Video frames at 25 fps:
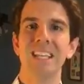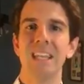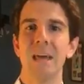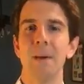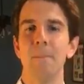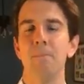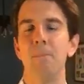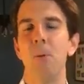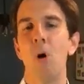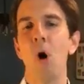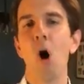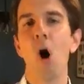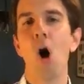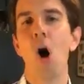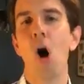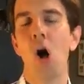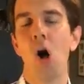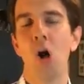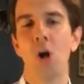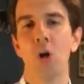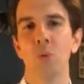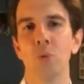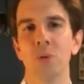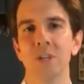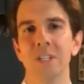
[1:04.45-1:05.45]
that
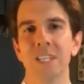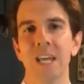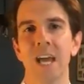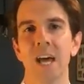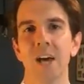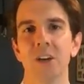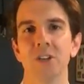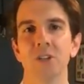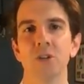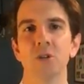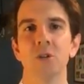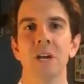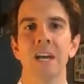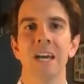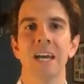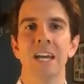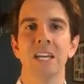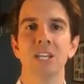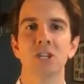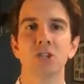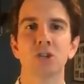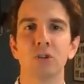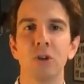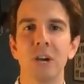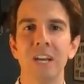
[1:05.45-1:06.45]
Paul would tell you
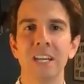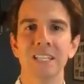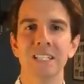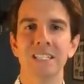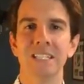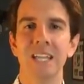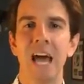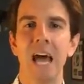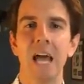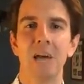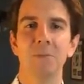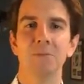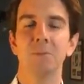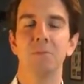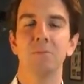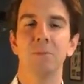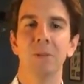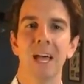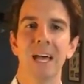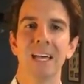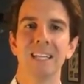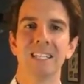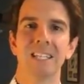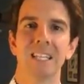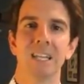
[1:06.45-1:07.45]
his greatest times of
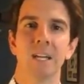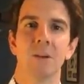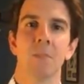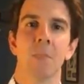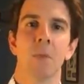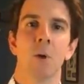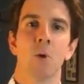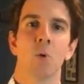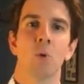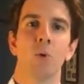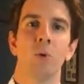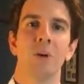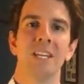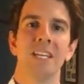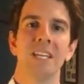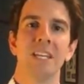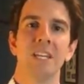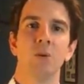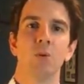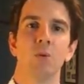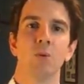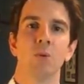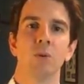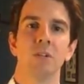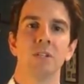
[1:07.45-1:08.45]
blessing were when he
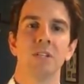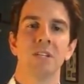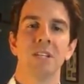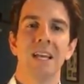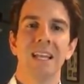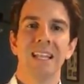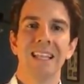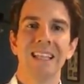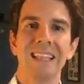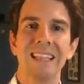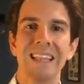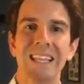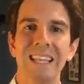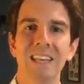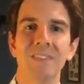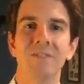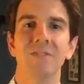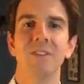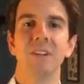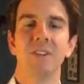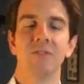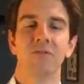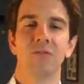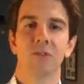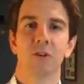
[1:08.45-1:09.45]
was
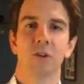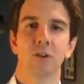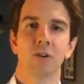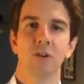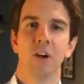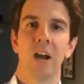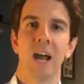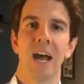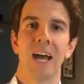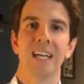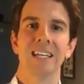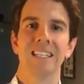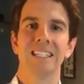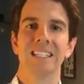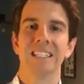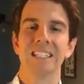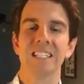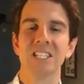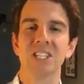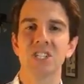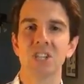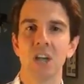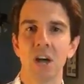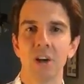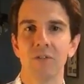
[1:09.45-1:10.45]
living for Christ and
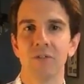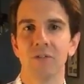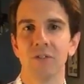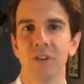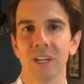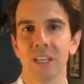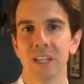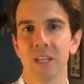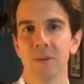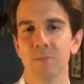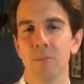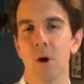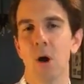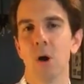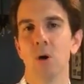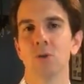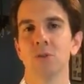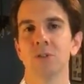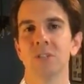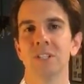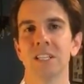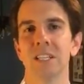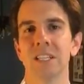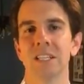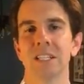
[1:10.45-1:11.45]
suffering the
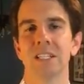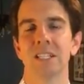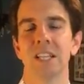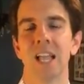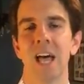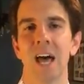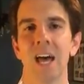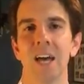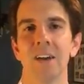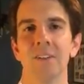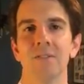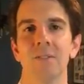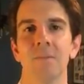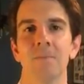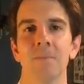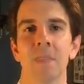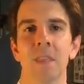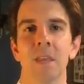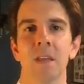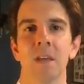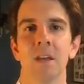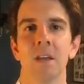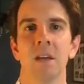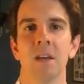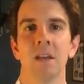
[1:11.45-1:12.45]
most in his life.
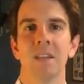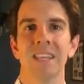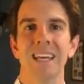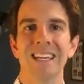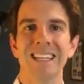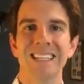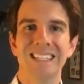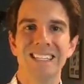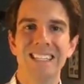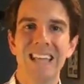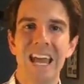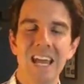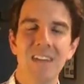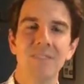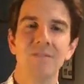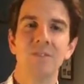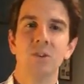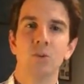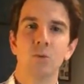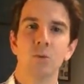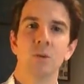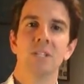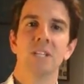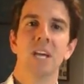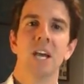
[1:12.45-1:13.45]
That David
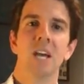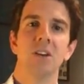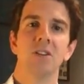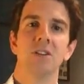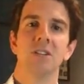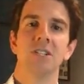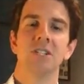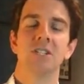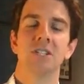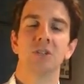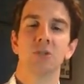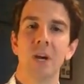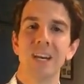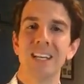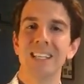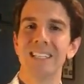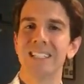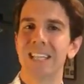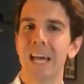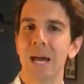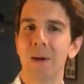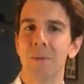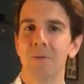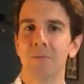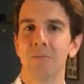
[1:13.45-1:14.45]
would tell you his greatest
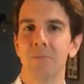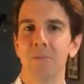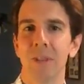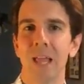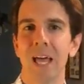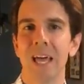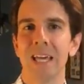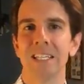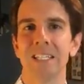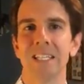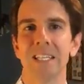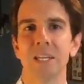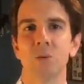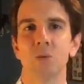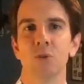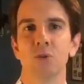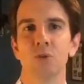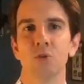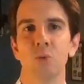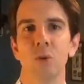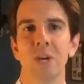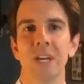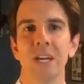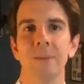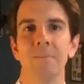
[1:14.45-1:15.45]
time of blessing was
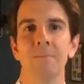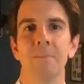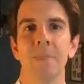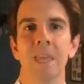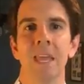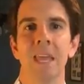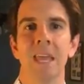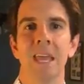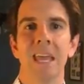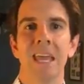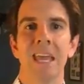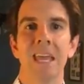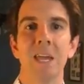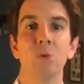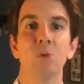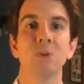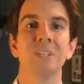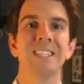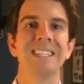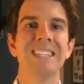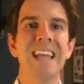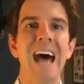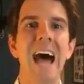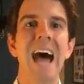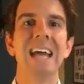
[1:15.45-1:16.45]
when he
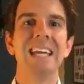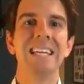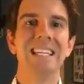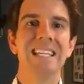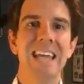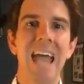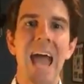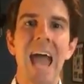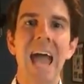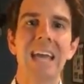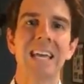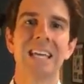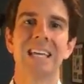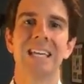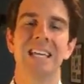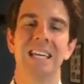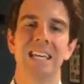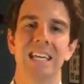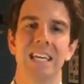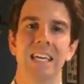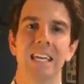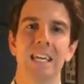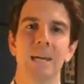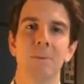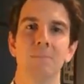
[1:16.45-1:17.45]
was not yet
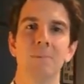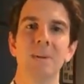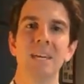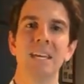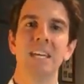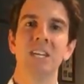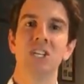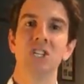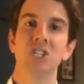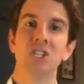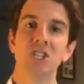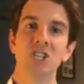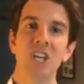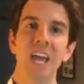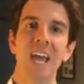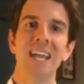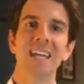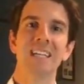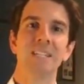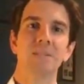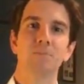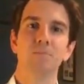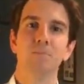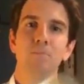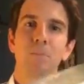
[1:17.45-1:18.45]
king and being
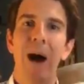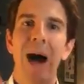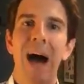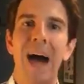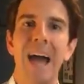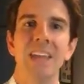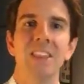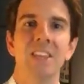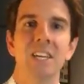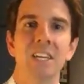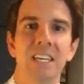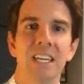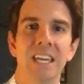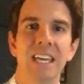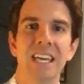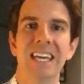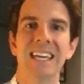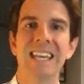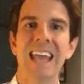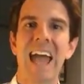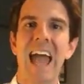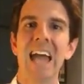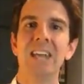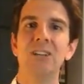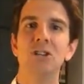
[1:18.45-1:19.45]
chased by the king
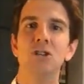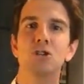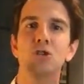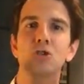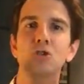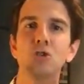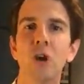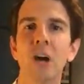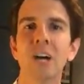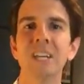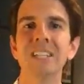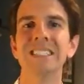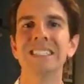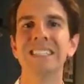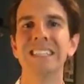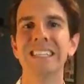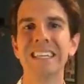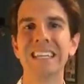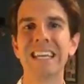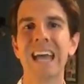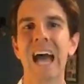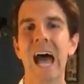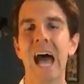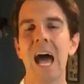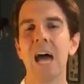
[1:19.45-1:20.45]
and had to trust in
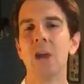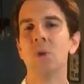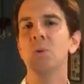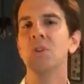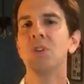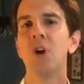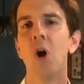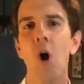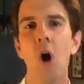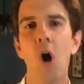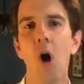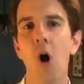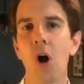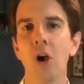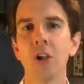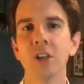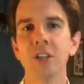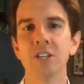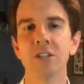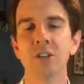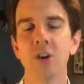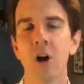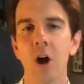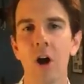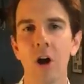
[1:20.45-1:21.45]
God with all
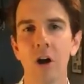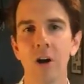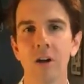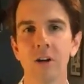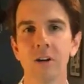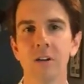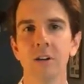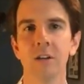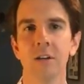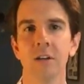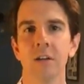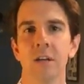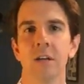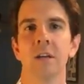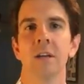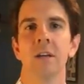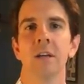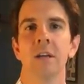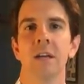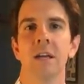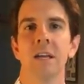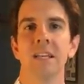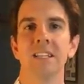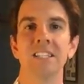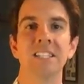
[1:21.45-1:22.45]
his heart.
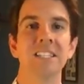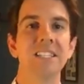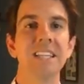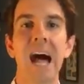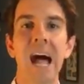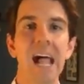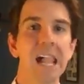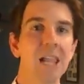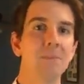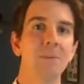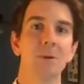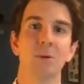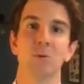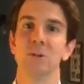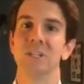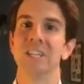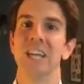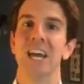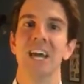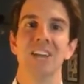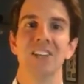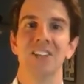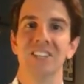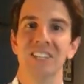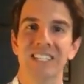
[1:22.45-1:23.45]
And Solomon would tell
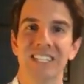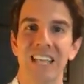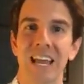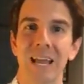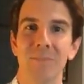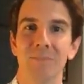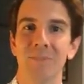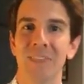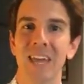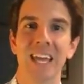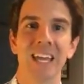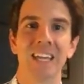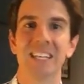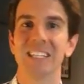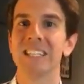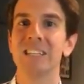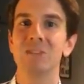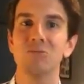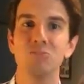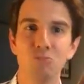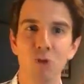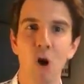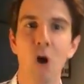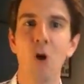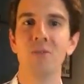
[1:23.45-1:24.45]
you the same thing because he
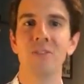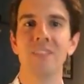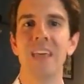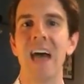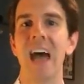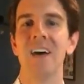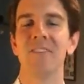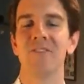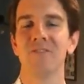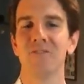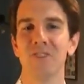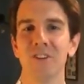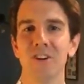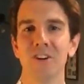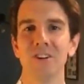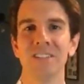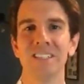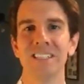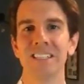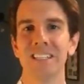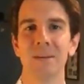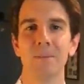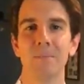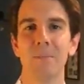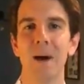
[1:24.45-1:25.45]
wrote that verse
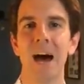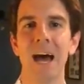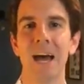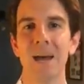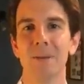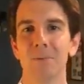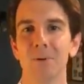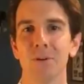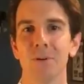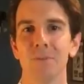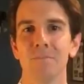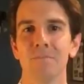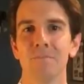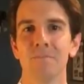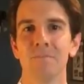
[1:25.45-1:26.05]
in the Bible.